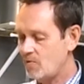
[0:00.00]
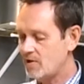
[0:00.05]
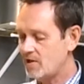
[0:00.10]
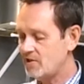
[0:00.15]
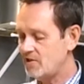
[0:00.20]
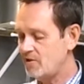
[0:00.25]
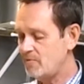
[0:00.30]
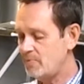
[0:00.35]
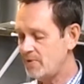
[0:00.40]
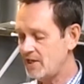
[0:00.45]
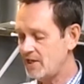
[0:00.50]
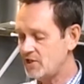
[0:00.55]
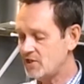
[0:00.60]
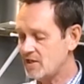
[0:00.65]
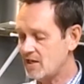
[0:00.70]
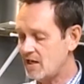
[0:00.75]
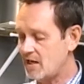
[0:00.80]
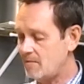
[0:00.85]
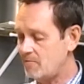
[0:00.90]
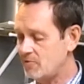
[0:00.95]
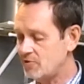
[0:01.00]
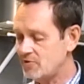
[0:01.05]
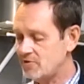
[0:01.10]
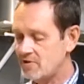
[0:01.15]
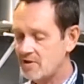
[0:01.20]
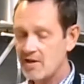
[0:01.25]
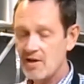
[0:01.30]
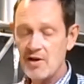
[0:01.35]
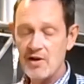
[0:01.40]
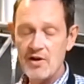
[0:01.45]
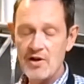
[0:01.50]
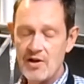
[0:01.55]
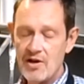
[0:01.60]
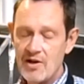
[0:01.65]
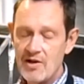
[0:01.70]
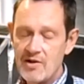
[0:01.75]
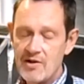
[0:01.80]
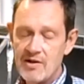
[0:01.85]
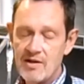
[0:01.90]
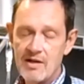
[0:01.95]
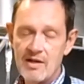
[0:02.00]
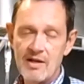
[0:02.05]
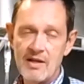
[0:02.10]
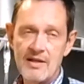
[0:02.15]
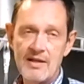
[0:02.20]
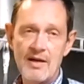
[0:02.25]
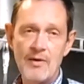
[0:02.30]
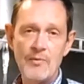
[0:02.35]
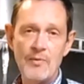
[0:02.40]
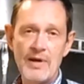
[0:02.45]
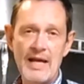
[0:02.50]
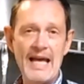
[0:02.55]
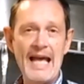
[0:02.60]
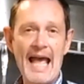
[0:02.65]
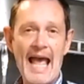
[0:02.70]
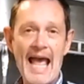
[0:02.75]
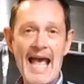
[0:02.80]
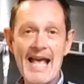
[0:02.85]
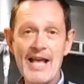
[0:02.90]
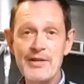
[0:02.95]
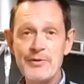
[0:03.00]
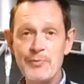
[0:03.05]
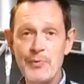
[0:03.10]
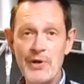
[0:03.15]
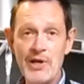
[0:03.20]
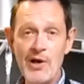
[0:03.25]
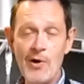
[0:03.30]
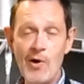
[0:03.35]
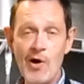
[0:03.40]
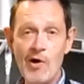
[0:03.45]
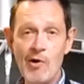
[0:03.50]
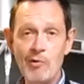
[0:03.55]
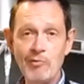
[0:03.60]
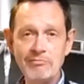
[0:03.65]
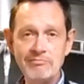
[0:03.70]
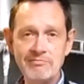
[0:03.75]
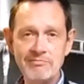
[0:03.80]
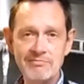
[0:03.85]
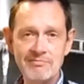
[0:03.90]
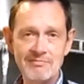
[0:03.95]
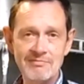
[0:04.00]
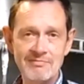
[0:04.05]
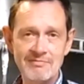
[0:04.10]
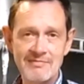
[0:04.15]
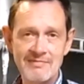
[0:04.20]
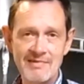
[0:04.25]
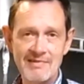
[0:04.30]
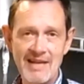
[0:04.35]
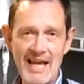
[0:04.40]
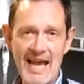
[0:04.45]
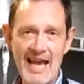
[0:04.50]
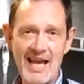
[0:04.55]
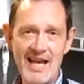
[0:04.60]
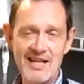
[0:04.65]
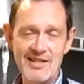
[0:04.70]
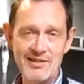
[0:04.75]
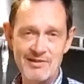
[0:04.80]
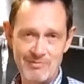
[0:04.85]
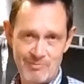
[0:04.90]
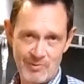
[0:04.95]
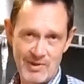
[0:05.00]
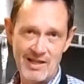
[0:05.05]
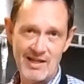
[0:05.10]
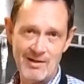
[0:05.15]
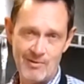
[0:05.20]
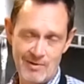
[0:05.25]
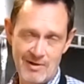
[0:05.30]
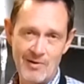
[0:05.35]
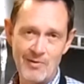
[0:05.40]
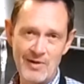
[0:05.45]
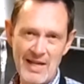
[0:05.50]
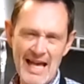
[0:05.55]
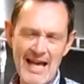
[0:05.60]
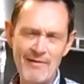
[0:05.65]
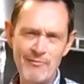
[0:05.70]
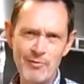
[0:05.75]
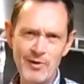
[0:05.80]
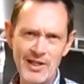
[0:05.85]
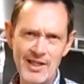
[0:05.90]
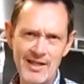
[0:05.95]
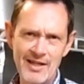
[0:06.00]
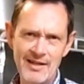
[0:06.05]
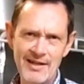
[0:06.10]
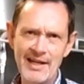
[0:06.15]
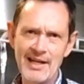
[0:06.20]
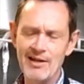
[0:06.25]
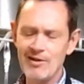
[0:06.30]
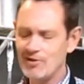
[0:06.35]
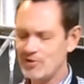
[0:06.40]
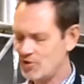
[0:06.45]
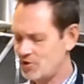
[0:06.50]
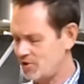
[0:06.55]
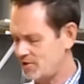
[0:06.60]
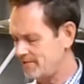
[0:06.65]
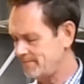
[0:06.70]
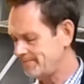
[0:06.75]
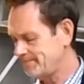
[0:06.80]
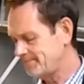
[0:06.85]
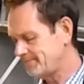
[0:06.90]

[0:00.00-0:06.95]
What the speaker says: We can do peach cobblers. Now, as we go on, I have really good English.